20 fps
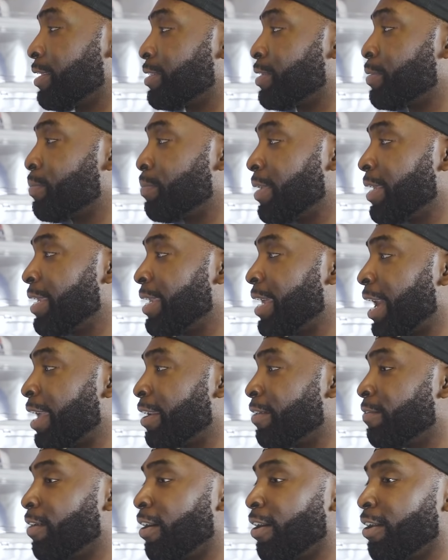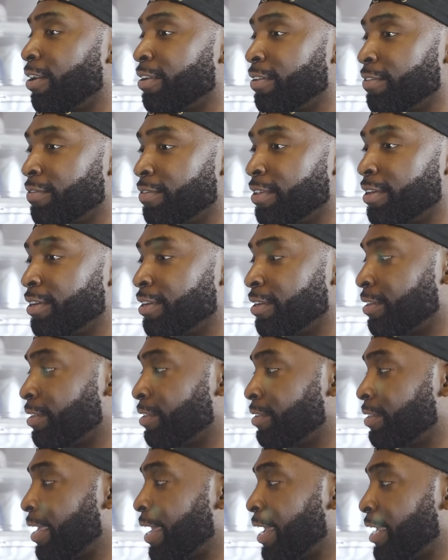To me, out of all of
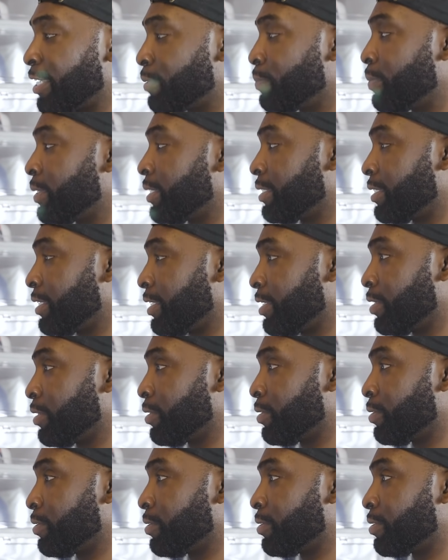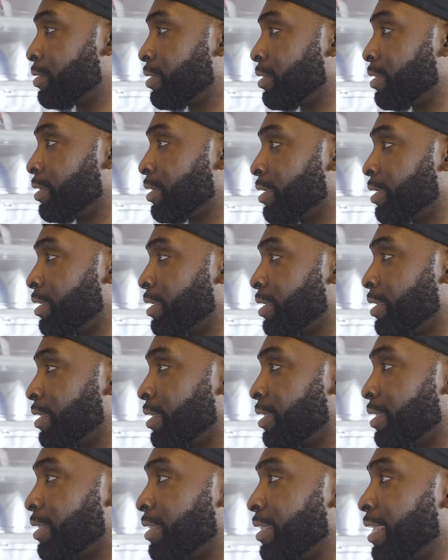the
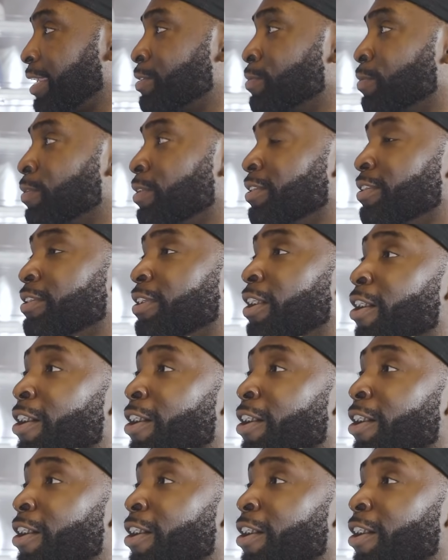HBCUs, that's one of the